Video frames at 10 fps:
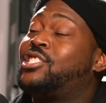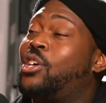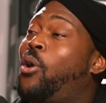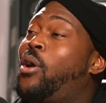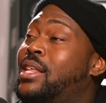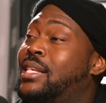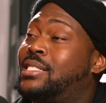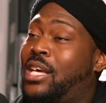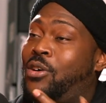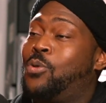the
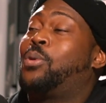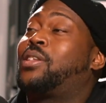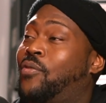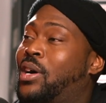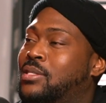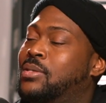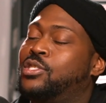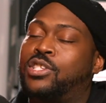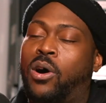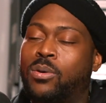audience tell you what the fuck is
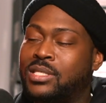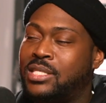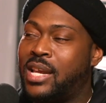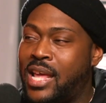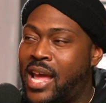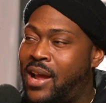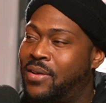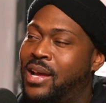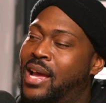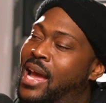doing. Don't sit
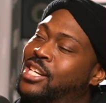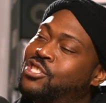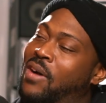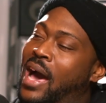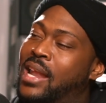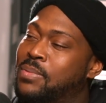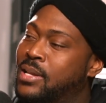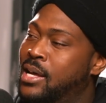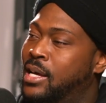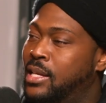here and try to
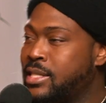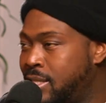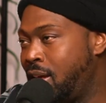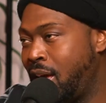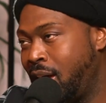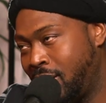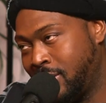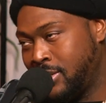be. Listen here.